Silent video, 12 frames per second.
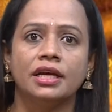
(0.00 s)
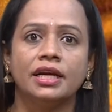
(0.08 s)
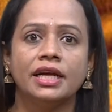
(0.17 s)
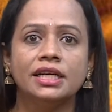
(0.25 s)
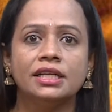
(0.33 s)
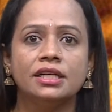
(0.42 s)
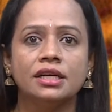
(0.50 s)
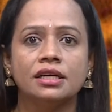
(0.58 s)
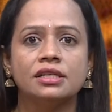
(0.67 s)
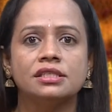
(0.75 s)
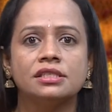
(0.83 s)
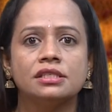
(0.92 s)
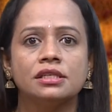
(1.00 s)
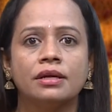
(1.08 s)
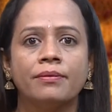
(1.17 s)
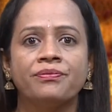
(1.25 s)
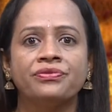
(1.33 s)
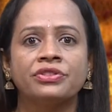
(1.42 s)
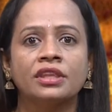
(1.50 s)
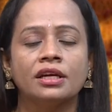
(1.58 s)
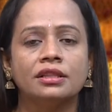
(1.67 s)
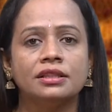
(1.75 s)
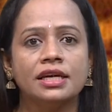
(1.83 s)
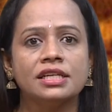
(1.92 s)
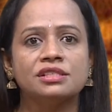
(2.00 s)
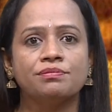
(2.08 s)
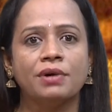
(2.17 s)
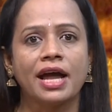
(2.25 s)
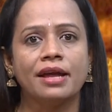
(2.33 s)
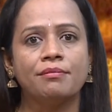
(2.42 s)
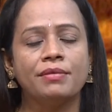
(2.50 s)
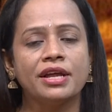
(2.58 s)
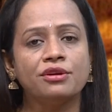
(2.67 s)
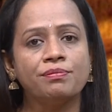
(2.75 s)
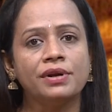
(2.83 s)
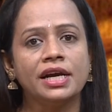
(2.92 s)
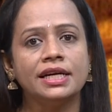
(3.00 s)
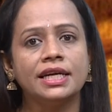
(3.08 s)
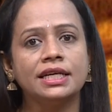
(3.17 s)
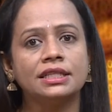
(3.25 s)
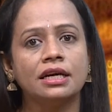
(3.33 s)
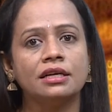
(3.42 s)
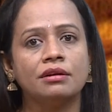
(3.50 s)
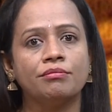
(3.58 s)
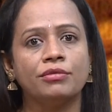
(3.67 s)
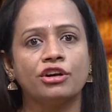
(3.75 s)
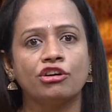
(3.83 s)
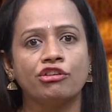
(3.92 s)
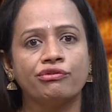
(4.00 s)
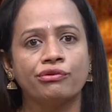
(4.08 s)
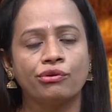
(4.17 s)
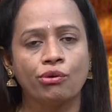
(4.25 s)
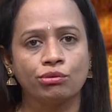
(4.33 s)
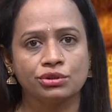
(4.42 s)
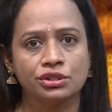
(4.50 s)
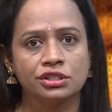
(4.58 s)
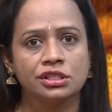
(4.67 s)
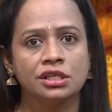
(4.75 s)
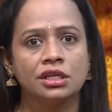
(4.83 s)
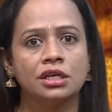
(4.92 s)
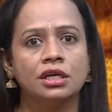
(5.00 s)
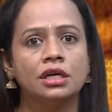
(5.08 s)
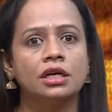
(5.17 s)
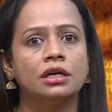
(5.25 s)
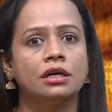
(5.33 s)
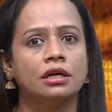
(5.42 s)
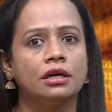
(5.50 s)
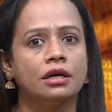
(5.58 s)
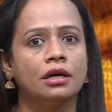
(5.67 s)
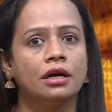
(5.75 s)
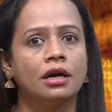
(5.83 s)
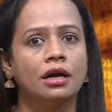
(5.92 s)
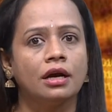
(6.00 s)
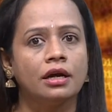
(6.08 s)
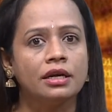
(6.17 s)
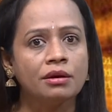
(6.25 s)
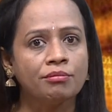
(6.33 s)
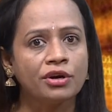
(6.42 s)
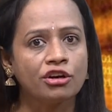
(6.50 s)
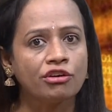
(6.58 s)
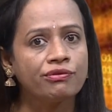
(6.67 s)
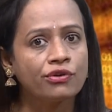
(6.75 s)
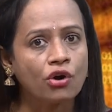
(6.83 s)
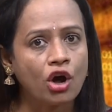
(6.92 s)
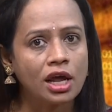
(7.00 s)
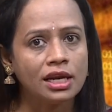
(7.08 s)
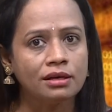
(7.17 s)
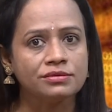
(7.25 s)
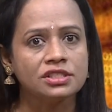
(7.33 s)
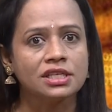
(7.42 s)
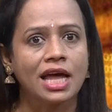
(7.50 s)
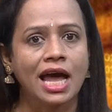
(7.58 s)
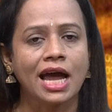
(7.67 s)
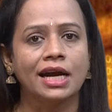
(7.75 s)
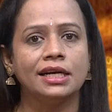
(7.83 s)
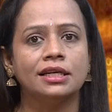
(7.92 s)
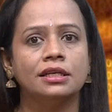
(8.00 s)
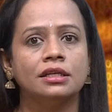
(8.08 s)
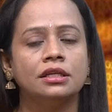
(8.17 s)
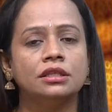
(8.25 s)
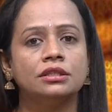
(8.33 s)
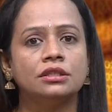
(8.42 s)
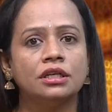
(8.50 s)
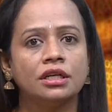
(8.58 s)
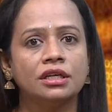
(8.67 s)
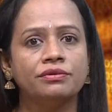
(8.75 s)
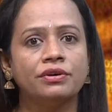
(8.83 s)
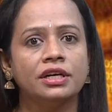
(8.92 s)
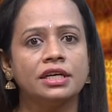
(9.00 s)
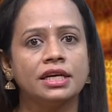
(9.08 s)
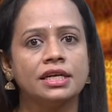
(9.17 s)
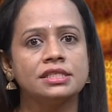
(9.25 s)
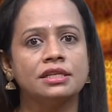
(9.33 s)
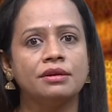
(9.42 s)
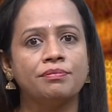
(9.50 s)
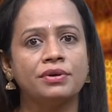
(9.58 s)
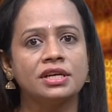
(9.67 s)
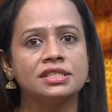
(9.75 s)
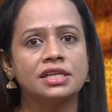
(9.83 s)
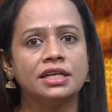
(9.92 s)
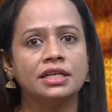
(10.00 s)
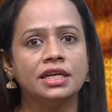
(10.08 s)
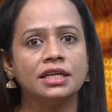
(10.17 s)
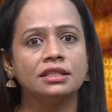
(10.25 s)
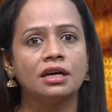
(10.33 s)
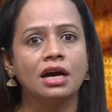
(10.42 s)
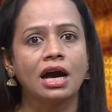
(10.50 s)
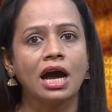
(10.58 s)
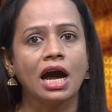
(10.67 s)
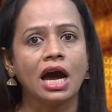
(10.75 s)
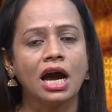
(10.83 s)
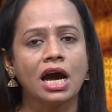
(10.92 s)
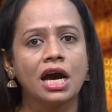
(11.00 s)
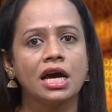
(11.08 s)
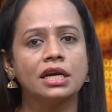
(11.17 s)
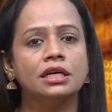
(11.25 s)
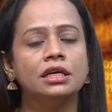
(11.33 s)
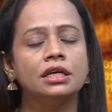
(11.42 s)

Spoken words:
It does this by manipulating the number of rows, number of columns, and third one is representing the R,